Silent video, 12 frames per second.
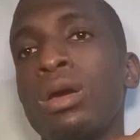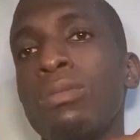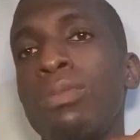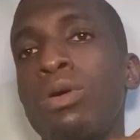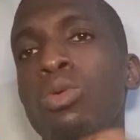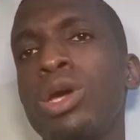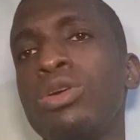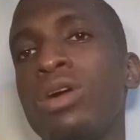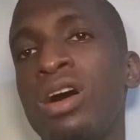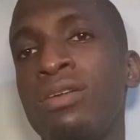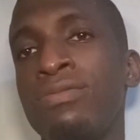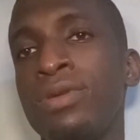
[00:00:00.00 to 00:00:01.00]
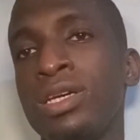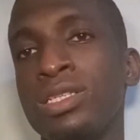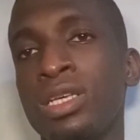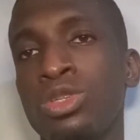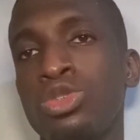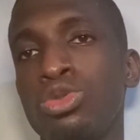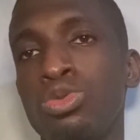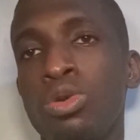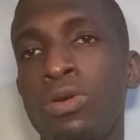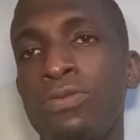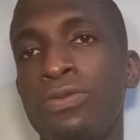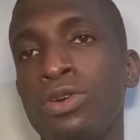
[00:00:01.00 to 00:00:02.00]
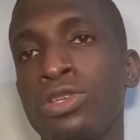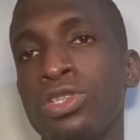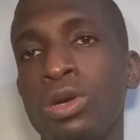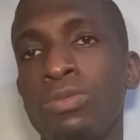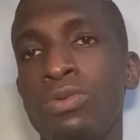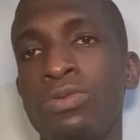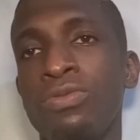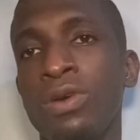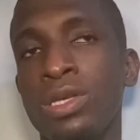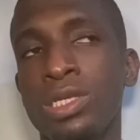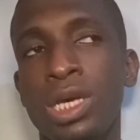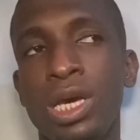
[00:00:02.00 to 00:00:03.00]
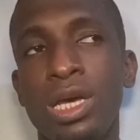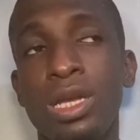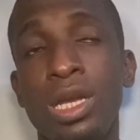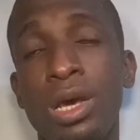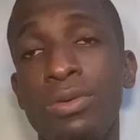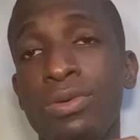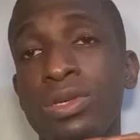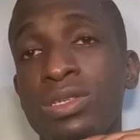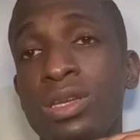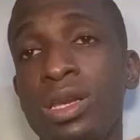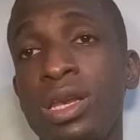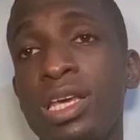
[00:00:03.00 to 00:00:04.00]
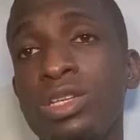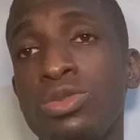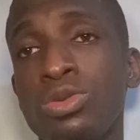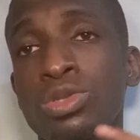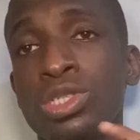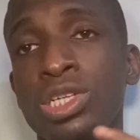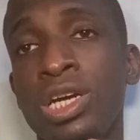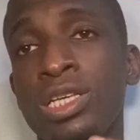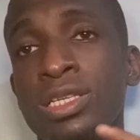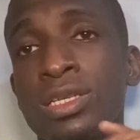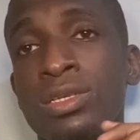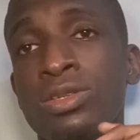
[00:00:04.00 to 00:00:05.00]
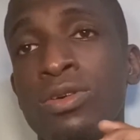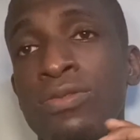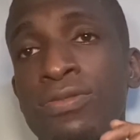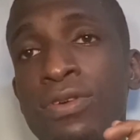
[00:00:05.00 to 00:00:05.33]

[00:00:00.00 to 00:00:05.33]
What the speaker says: But when you have, let's say, 2 or 4 subwoofers, there is little chances of